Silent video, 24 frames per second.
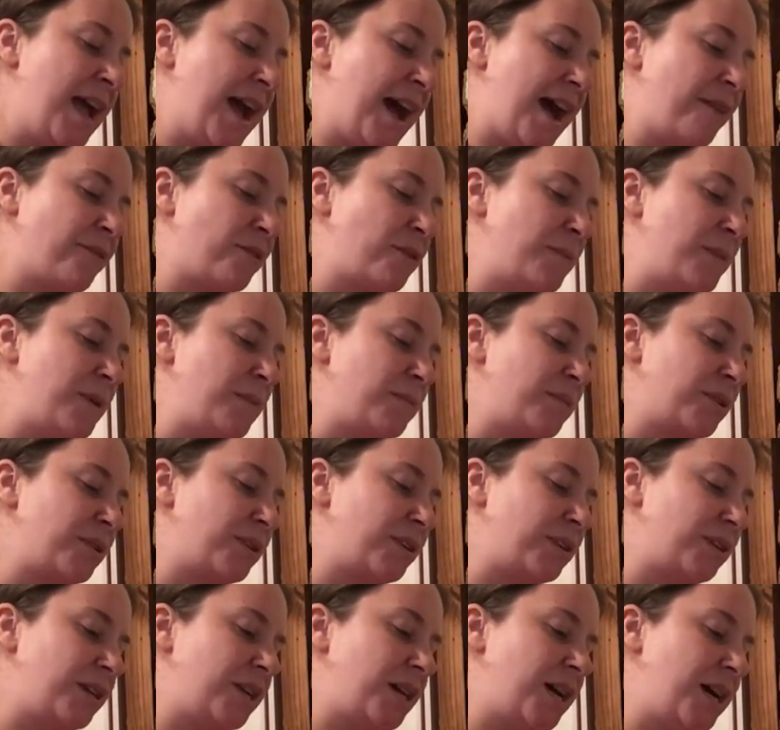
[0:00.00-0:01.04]
I
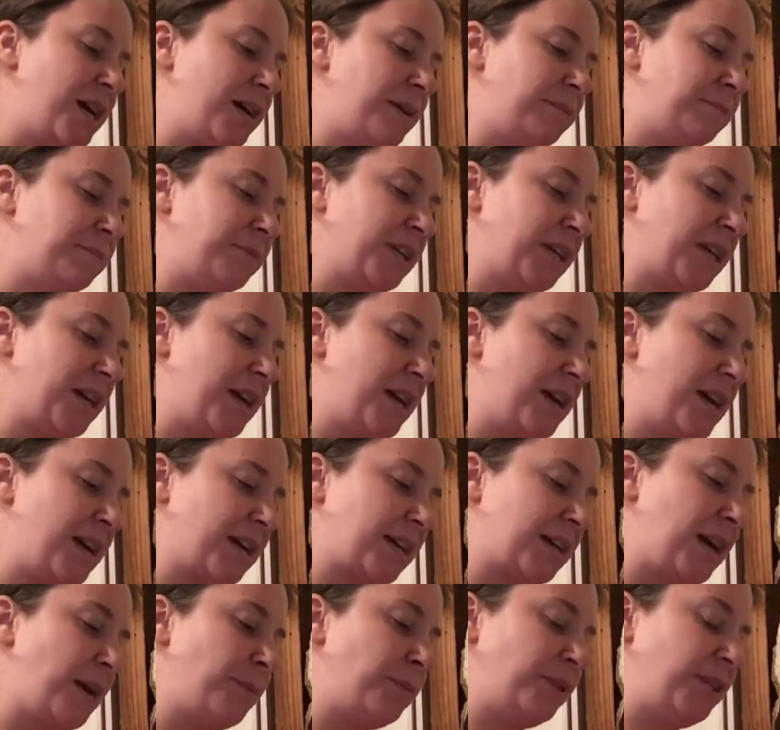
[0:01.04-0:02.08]
remember a
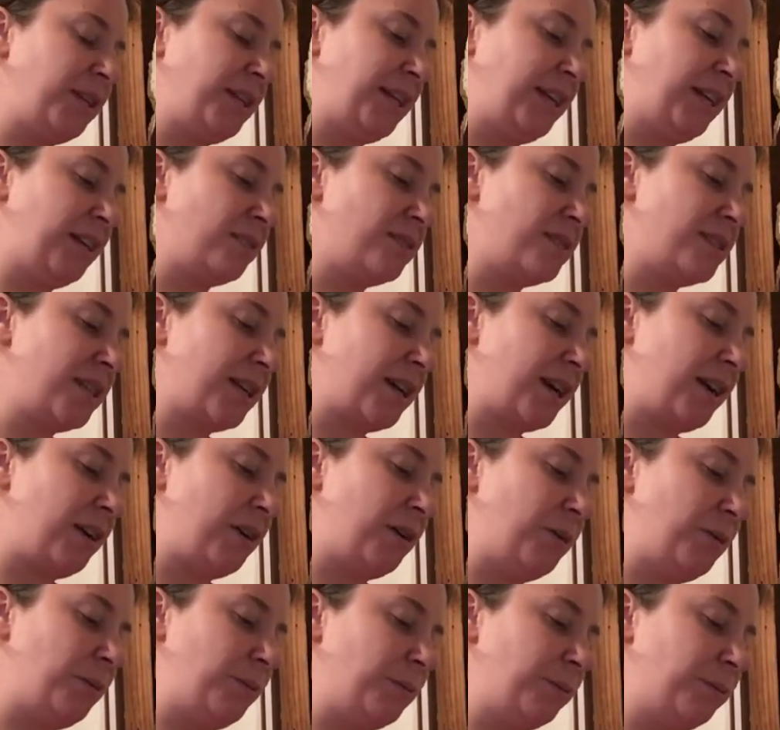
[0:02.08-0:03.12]
couple of years
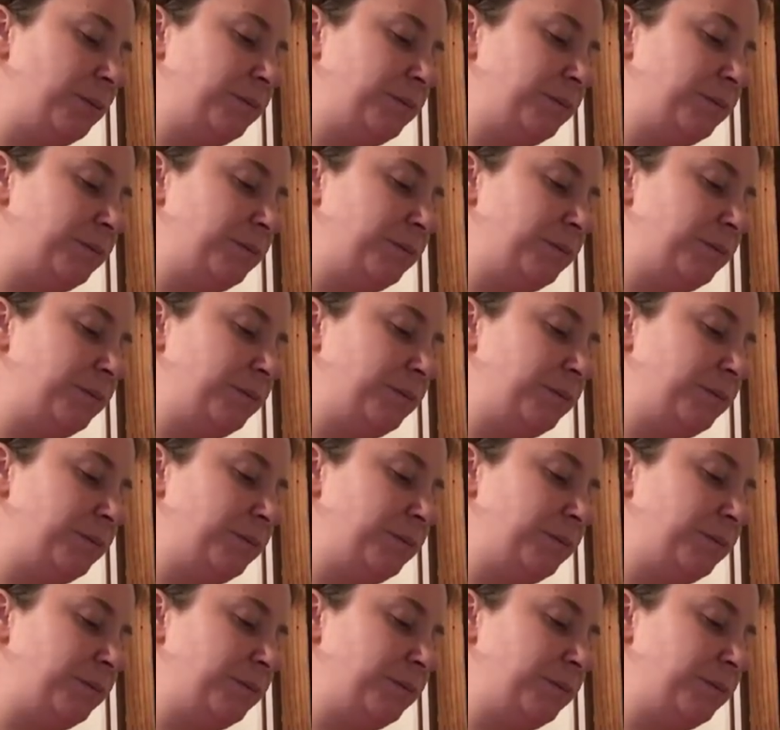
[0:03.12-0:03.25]
ago,